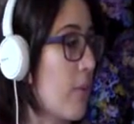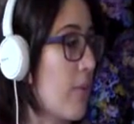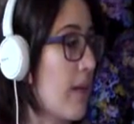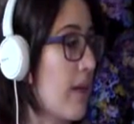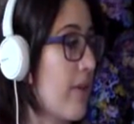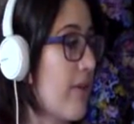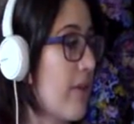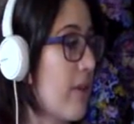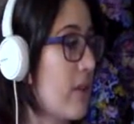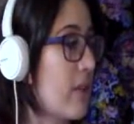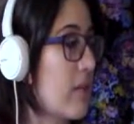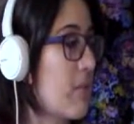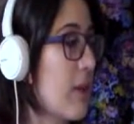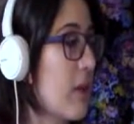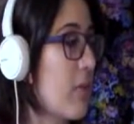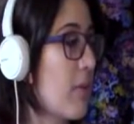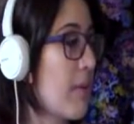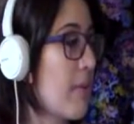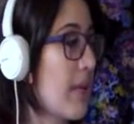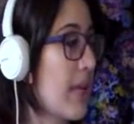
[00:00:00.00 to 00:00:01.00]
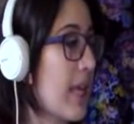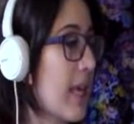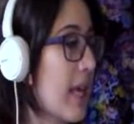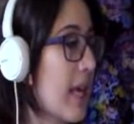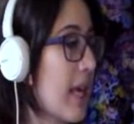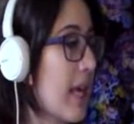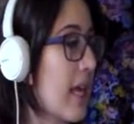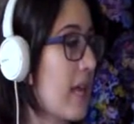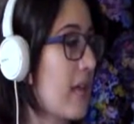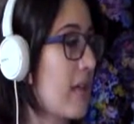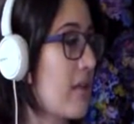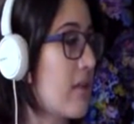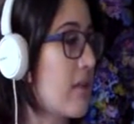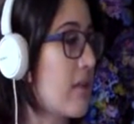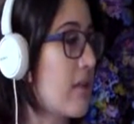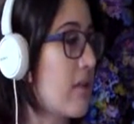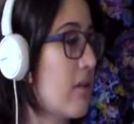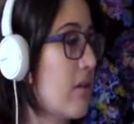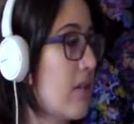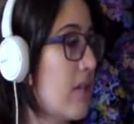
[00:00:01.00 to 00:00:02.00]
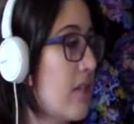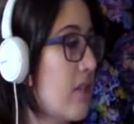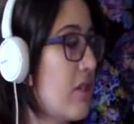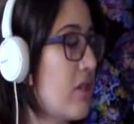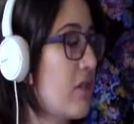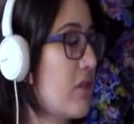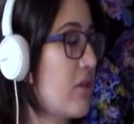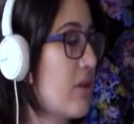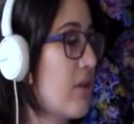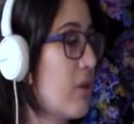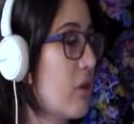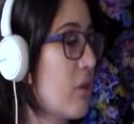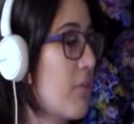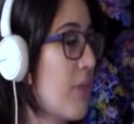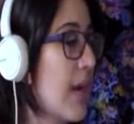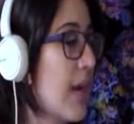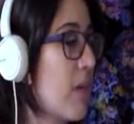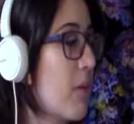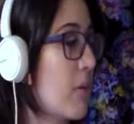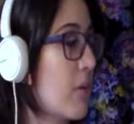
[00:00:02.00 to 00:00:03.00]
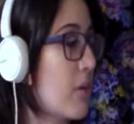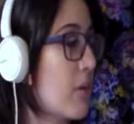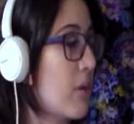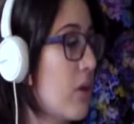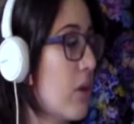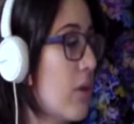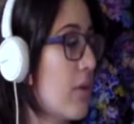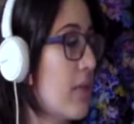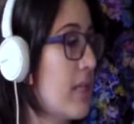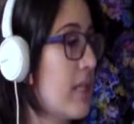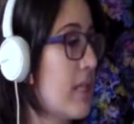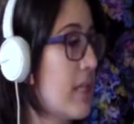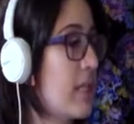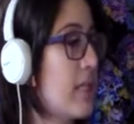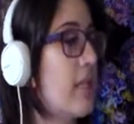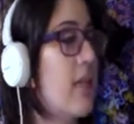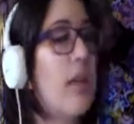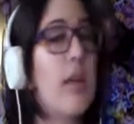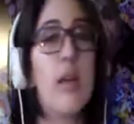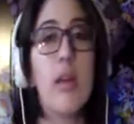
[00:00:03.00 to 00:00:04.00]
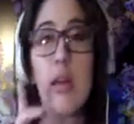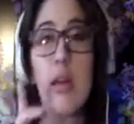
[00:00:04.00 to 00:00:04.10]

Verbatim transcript: we found the spider web thingy, and oh that just drained our powers. No, it didn't.